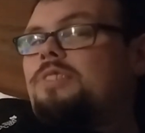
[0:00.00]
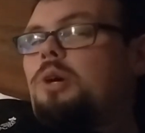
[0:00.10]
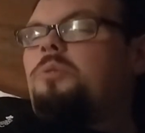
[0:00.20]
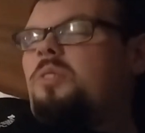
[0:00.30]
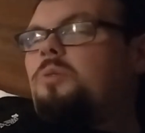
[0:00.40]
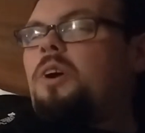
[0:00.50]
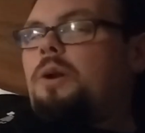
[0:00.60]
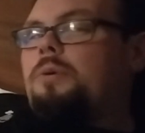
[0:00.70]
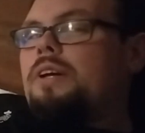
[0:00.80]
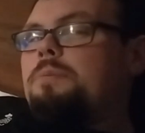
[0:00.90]
Don't
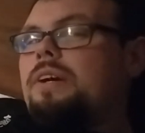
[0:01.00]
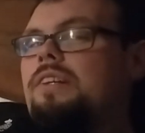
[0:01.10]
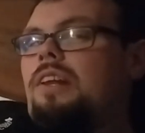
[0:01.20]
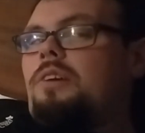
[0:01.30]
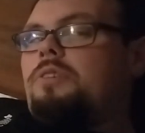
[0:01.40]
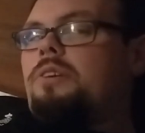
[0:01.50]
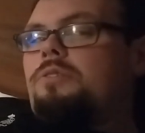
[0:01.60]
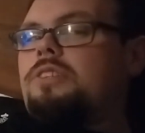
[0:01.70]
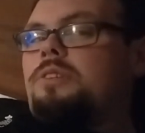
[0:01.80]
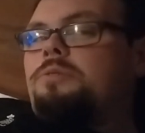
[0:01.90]
worry, we'll get back to the
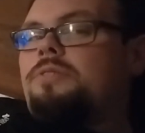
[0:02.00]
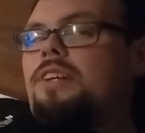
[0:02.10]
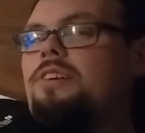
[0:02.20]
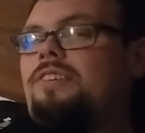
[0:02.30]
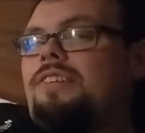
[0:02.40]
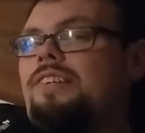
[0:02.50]
lovey-dovey stuff, you know?